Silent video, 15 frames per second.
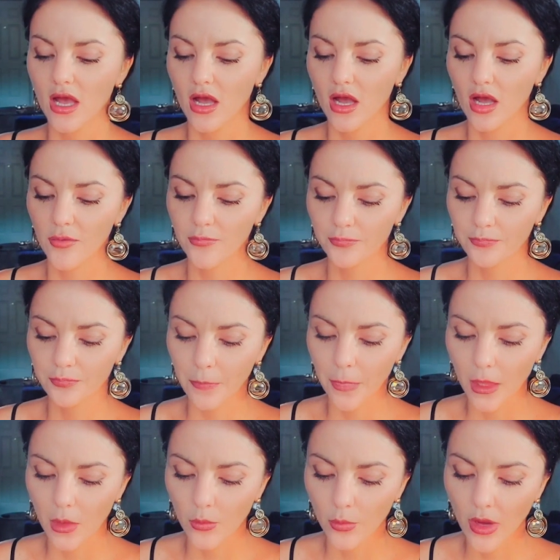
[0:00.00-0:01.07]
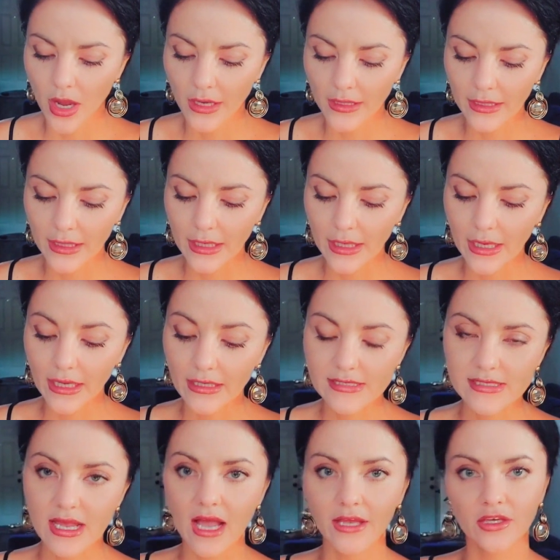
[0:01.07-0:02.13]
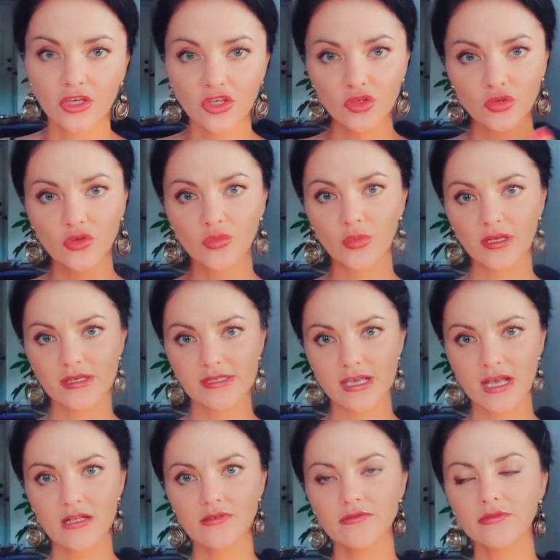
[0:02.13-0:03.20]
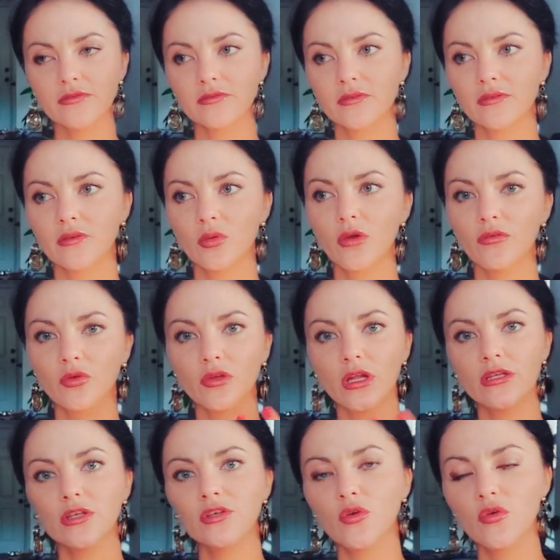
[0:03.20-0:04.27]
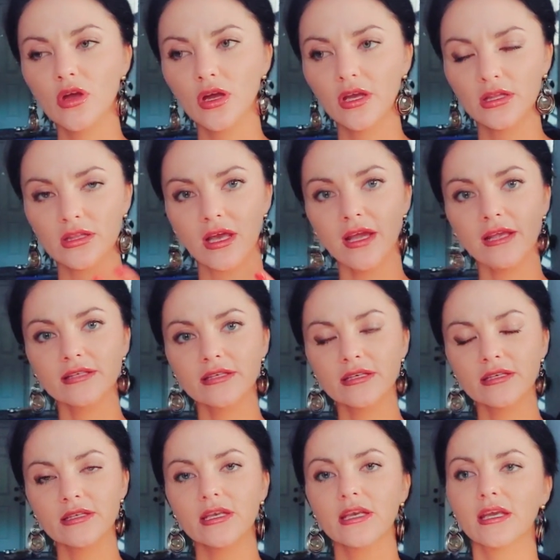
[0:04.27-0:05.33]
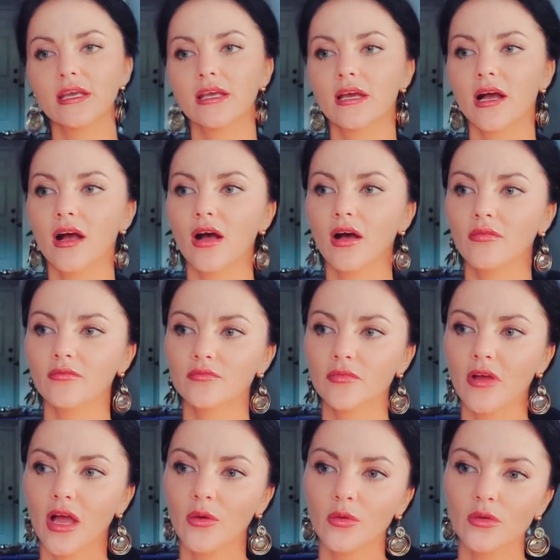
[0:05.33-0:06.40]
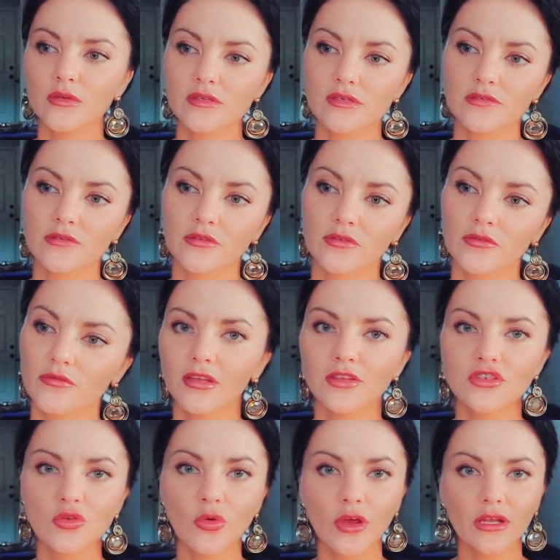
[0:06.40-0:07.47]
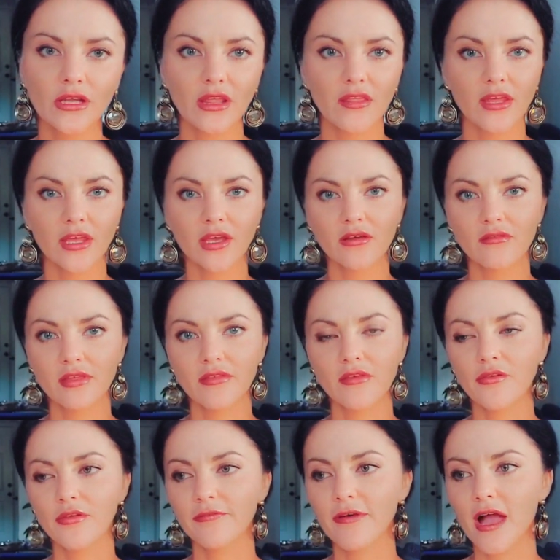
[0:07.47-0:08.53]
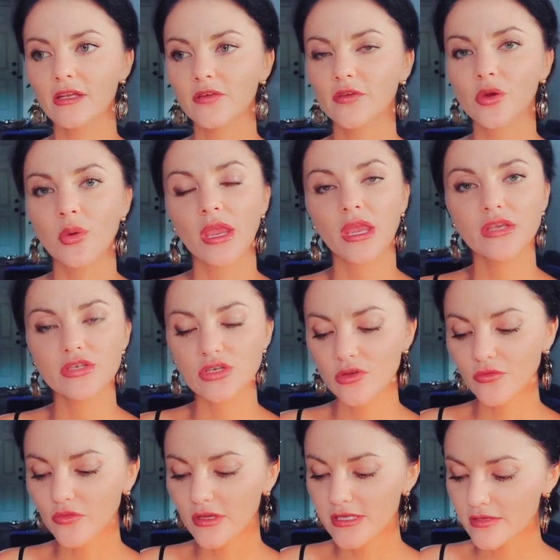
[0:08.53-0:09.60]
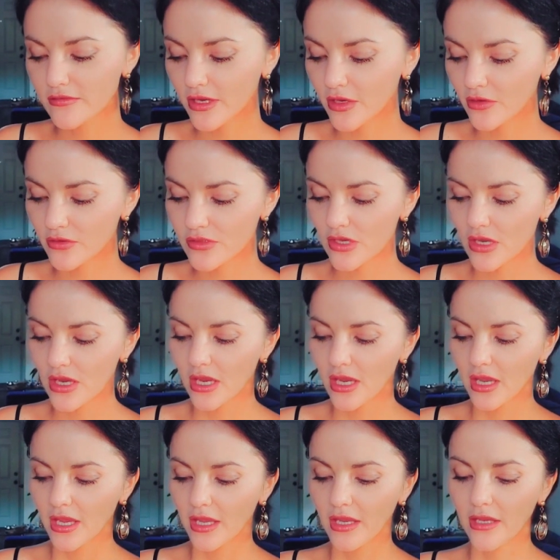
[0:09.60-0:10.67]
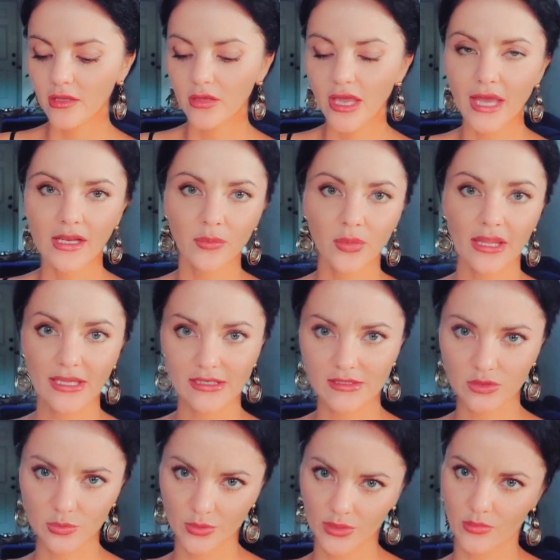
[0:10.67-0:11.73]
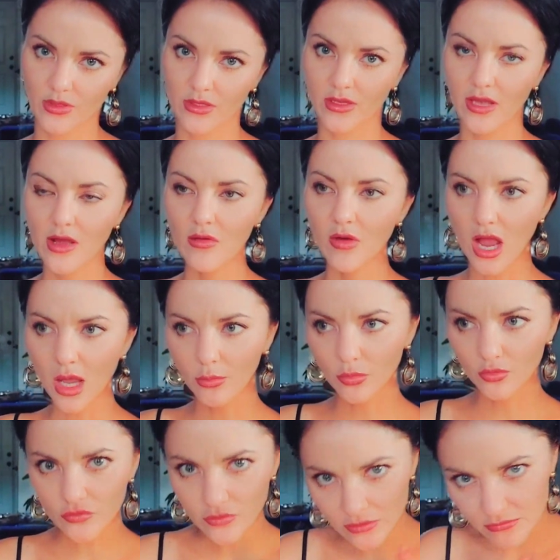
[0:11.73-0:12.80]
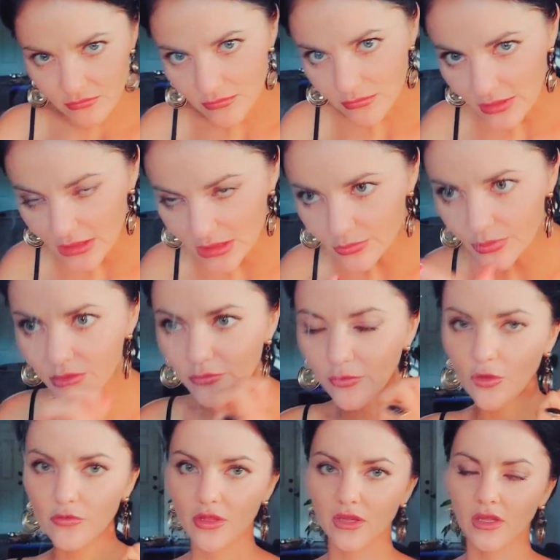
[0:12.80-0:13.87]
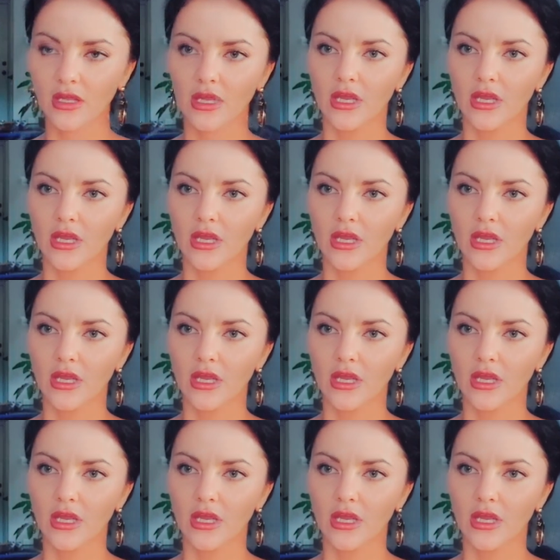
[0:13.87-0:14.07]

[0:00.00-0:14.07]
Um, but as I cured myself with Kundalini Yoga Enlightened, um, I was enjoying the, the very fact of creation of these videos. It had a place to be, but now I'm moving a little bit further.